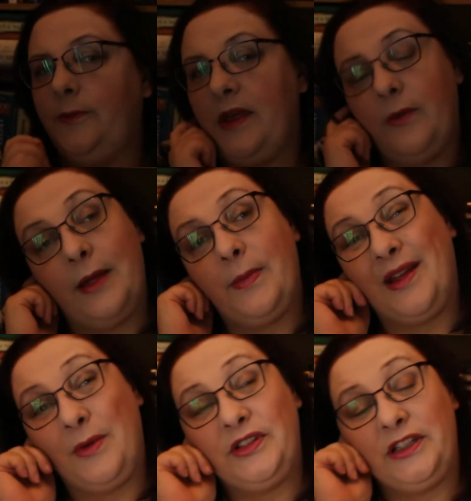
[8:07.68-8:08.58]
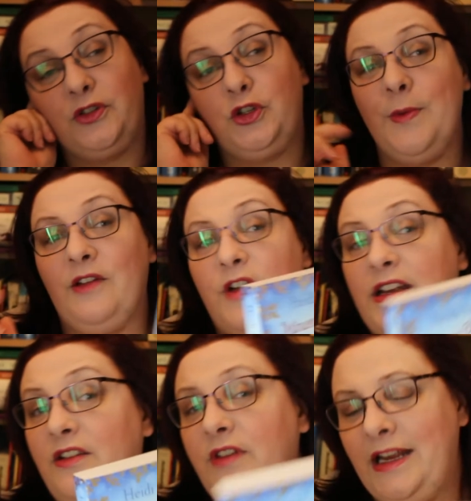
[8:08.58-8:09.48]
by the way, but I will still do my
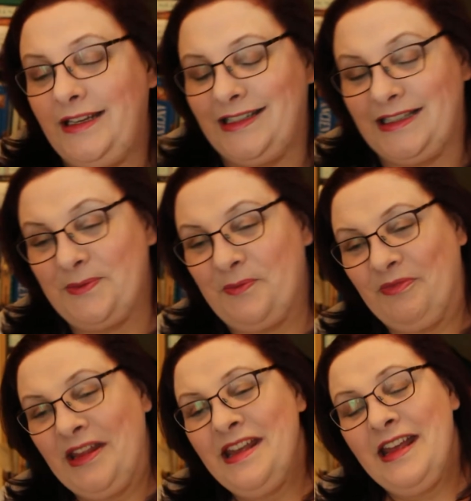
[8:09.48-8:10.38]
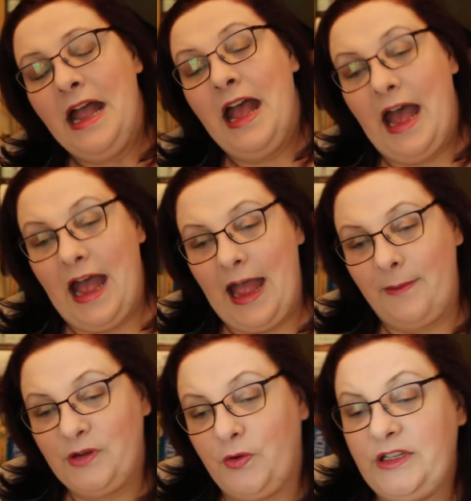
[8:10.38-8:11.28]
Friday
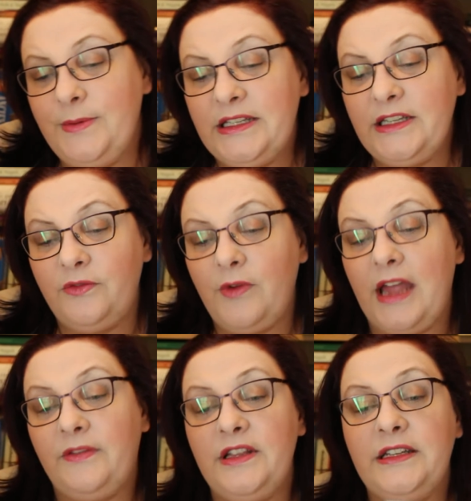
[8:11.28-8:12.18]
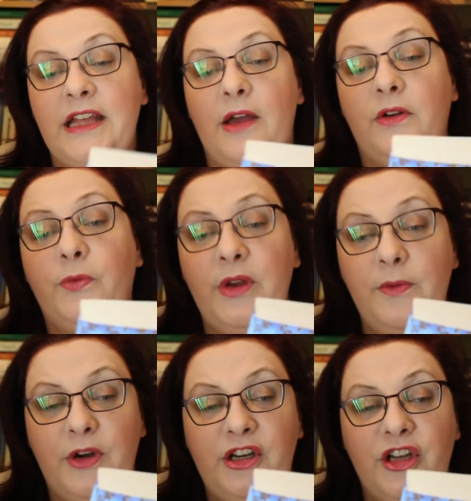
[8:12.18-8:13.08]
reads. So Christmas has arrived in the town of
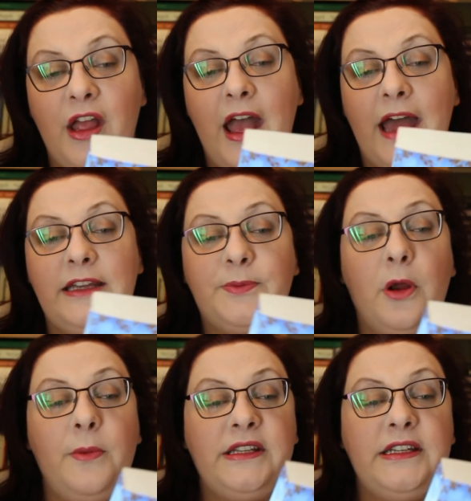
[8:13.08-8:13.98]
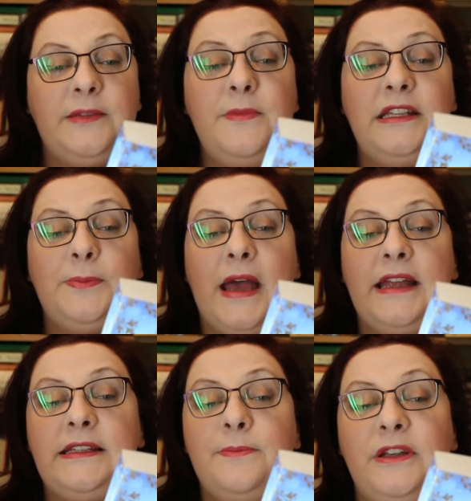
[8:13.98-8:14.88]
Winbridge and it promises mince
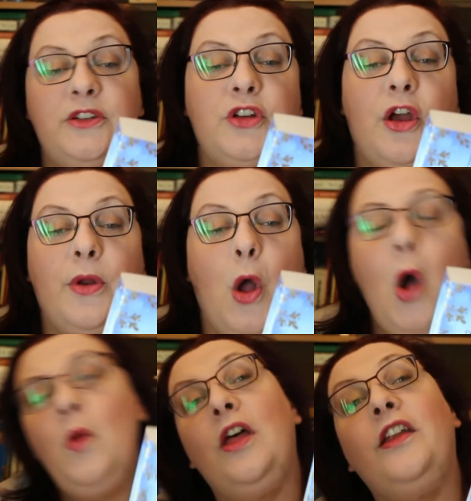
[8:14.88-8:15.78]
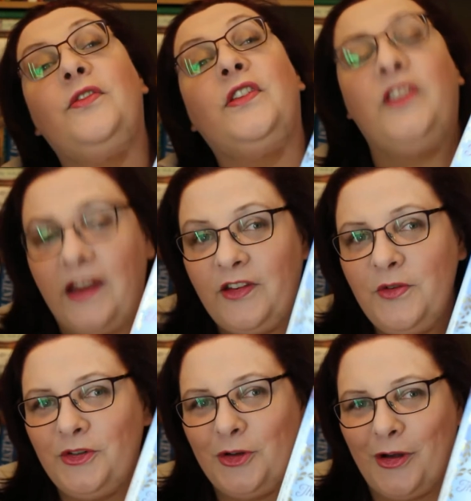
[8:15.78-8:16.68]
pies, mistletoe and a whole lot of
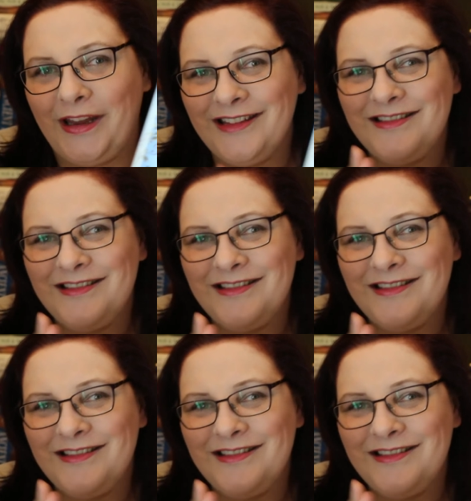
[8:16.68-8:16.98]
seasonal joy.